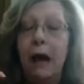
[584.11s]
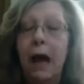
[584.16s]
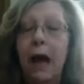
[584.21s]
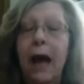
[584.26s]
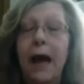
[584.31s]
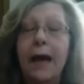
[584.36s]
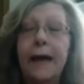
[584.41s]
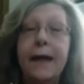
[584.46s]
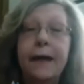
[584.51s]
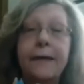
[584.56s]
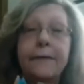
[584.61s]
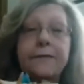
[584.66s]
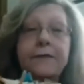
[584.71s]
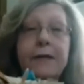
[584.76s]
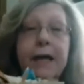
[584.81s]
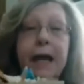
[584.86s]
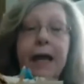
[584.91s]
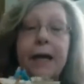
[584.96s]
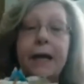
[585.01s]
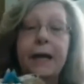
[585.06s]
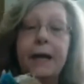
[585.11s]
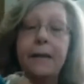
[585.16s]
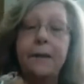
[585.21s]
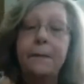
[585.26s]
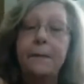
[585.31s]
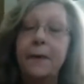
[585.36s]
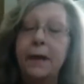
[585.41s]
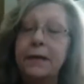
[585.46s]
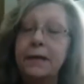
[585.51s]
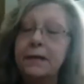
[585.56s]
I have tatted
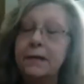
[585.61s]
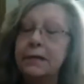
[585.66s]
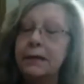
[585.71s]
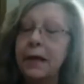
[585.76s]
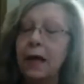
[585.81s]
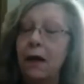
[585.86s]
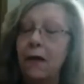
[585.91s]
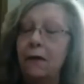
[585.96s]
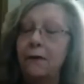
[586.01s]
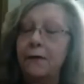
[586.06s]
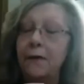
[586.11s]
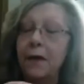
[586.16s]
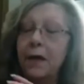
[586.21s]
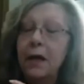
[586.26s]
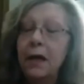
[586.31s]
up myself.